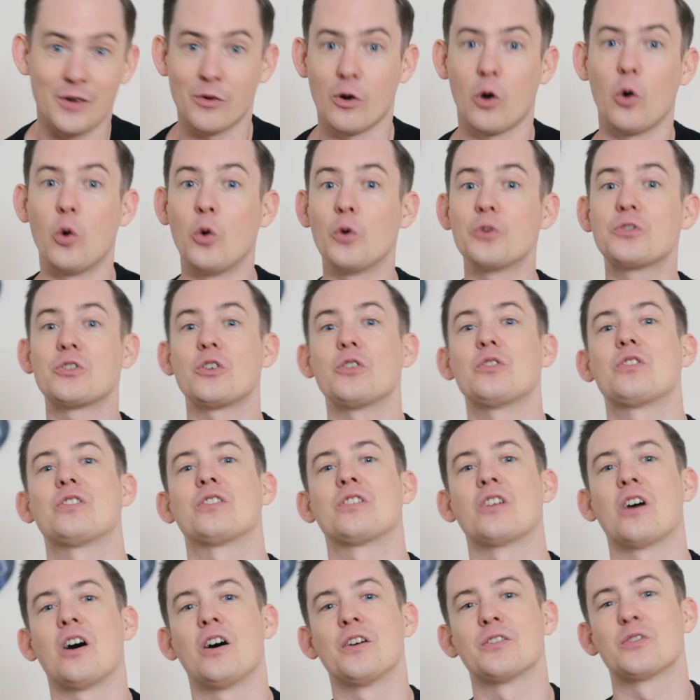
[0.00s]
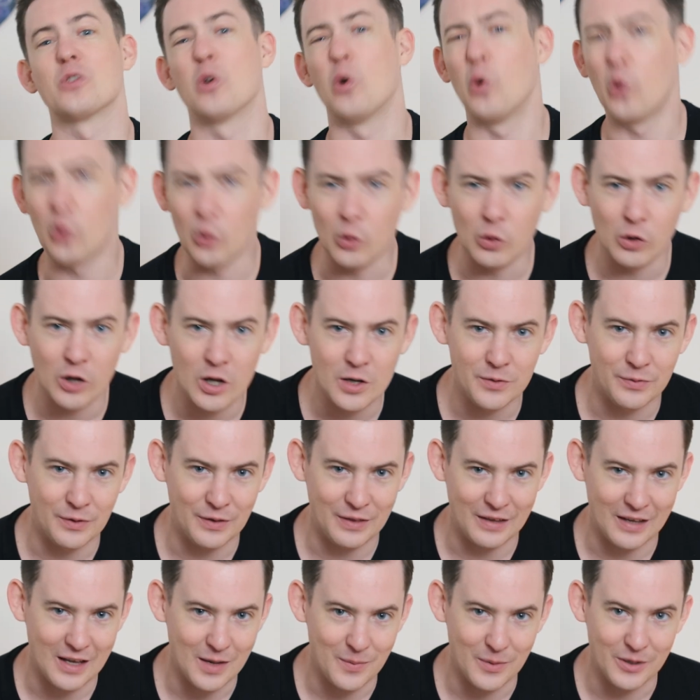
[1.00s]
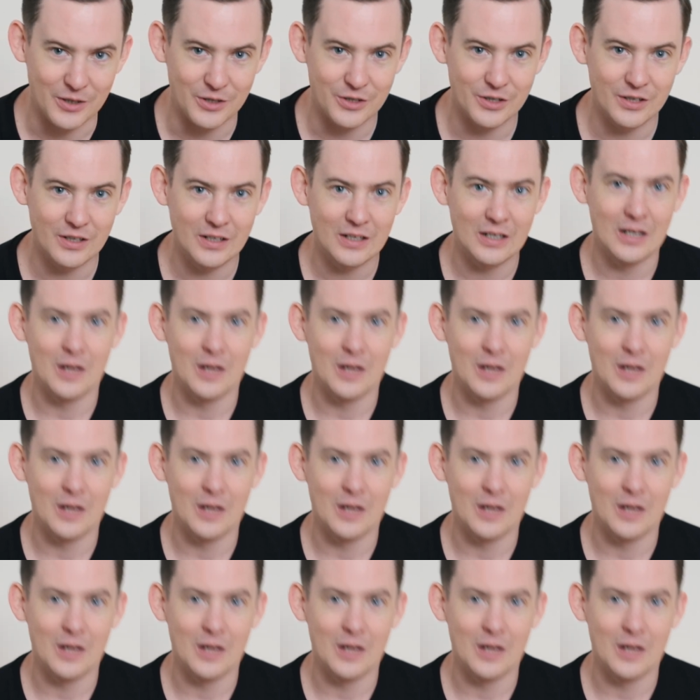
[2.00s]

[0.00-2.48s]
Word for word: There are also stars all over the image.